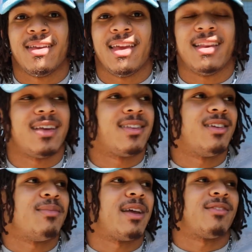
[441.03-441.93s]
It doesn't
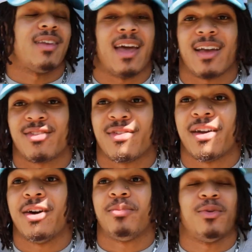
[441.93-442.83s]
even matter if they're asking for
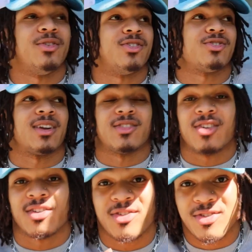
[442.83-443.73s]
help or just trying to
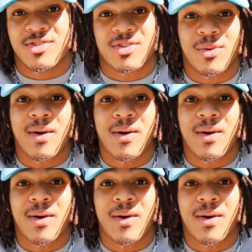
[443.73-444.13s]
talk to you in general.